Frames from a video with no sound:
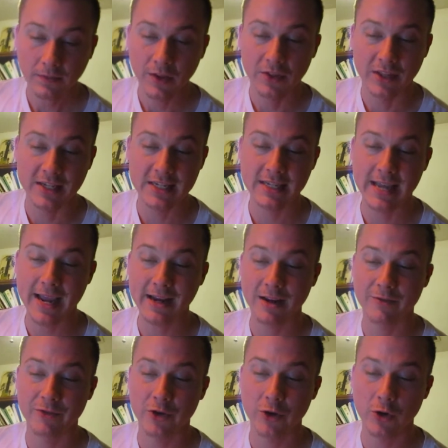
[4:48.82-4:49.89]
the state
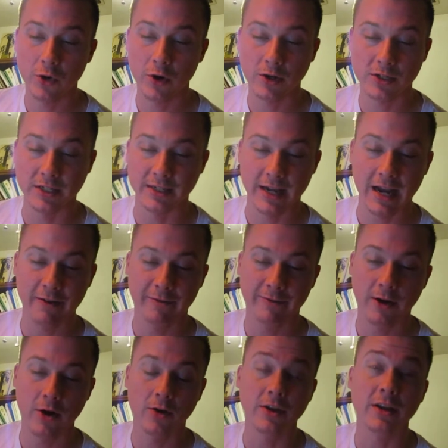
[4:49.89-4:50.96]
of New York did not
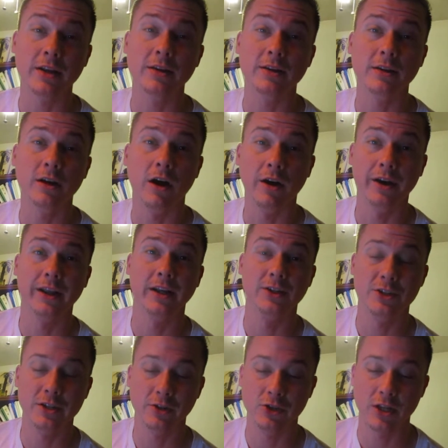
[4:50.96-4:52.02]
vote on it
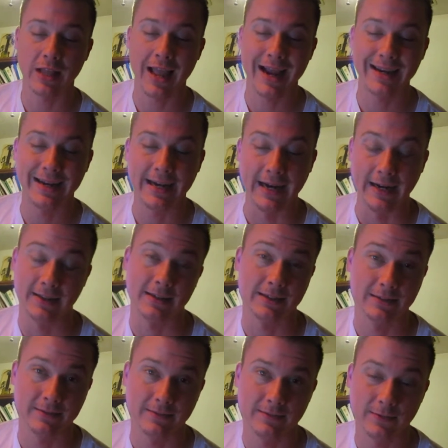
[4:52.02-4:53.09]
until July 9th.
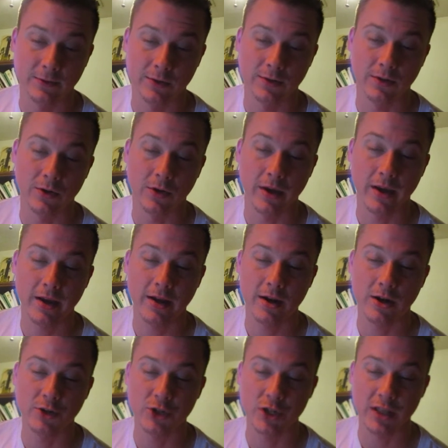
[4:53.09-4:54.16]
Okay?
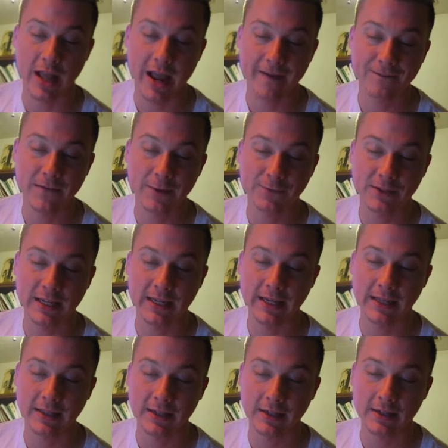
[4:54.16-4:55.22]
On July
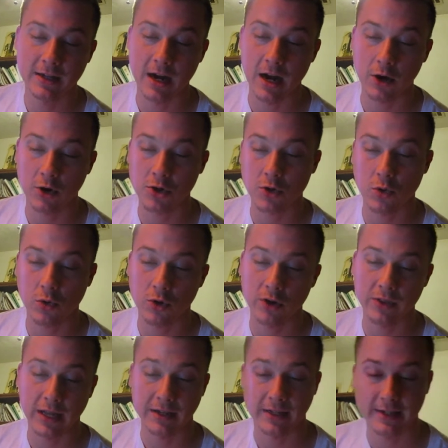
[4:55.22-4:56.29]
15th, Congress ordered
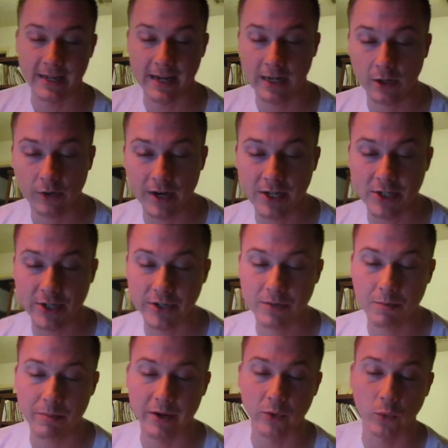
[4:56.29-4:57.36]
that the Declaration
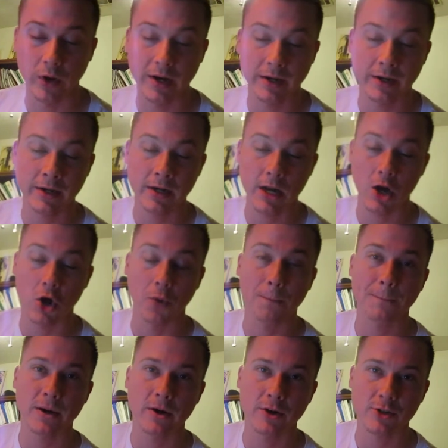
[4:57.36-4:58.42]
be written on
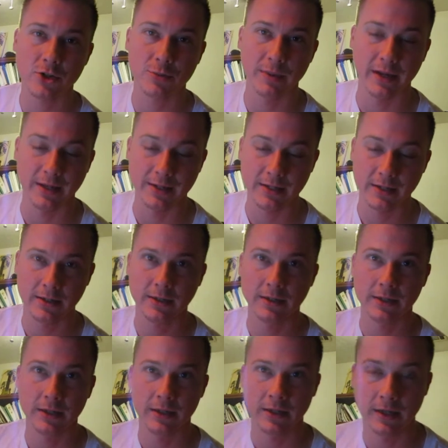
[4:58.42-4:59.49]
parchment.
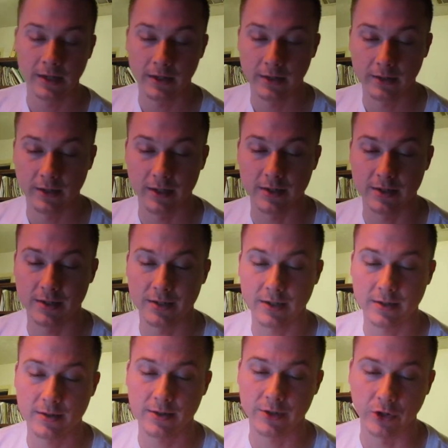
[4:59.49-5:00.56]
This is a
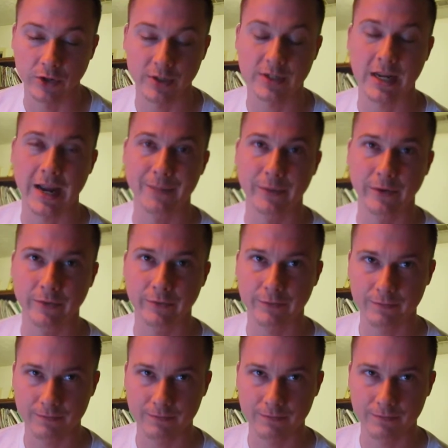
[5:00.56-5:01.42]
certain type of,